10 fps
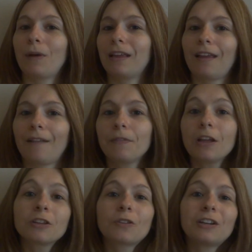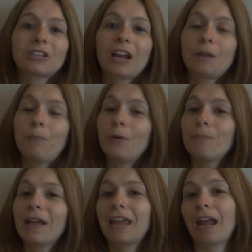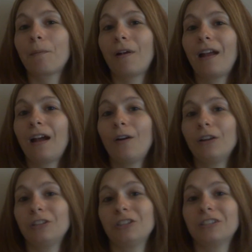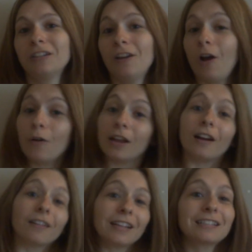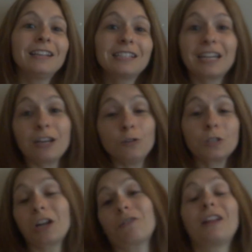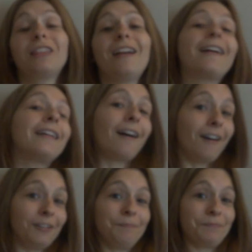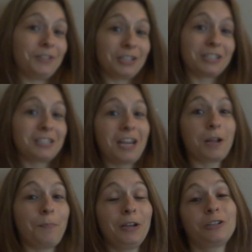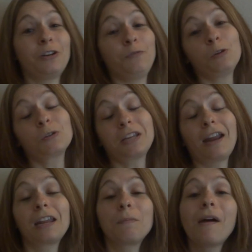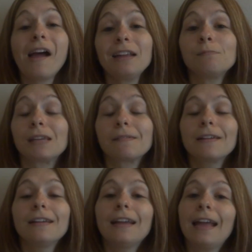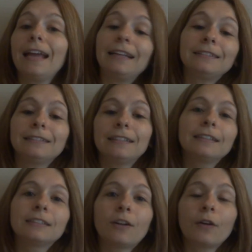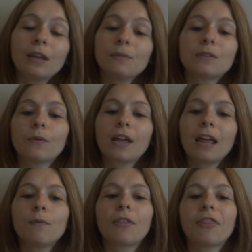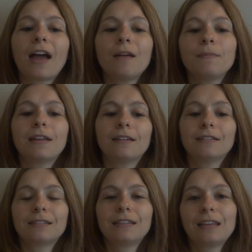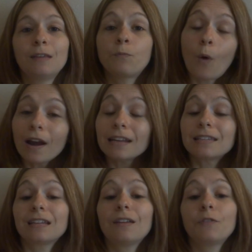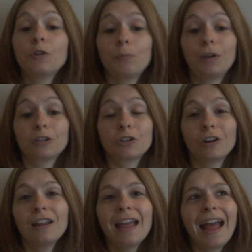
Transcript: I can't. So I just kind of pulled my camera out and just, oh, here, you stand right there, and I'll just take a picture of you standing behind me. And so he was okay with that because he wanted to give you a picture.